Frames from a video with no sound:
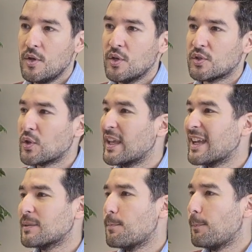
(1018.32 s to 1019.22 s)
So he
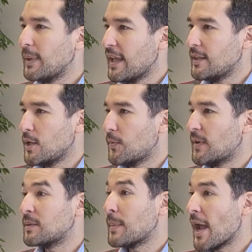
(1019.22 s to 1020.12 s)
had plenty of
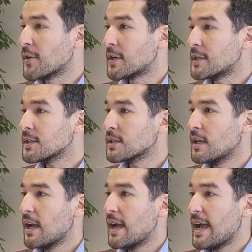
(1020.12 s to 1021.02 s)
admirers
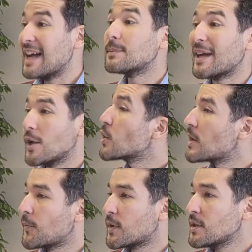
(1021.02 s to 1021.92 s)
and
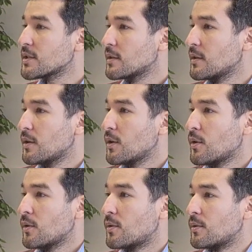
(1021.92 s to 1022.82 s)
biographers
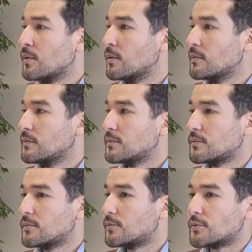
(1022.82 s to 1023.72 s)
who
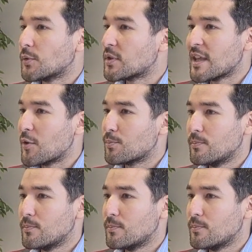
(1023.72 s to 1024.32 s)
wrote down